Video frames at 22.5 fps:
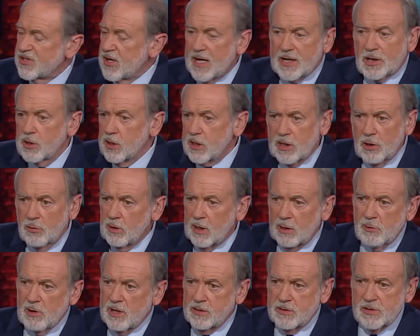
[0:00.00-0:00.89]
not going to go
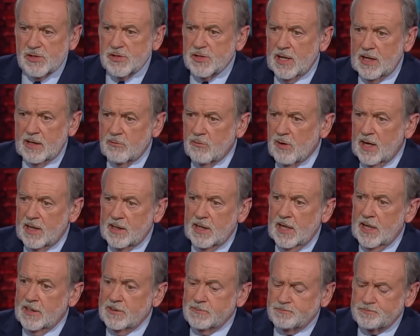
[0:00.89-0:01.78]
anywhere in the Senate right
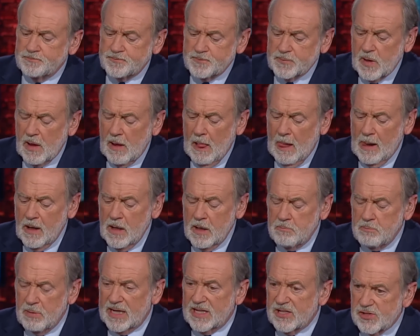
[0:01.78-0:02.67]
now.
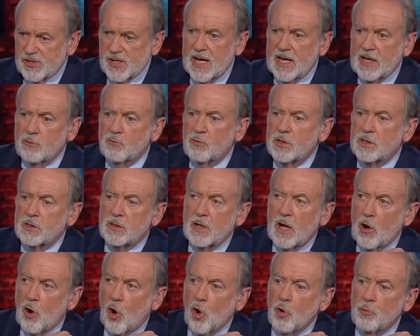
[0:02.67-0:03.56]
But he's saying
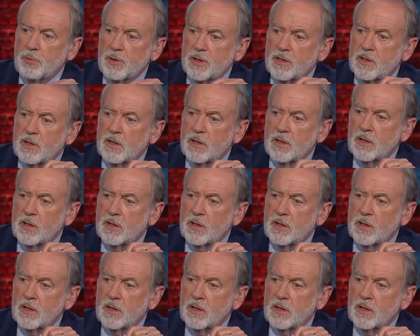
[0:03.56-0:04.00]
we'll open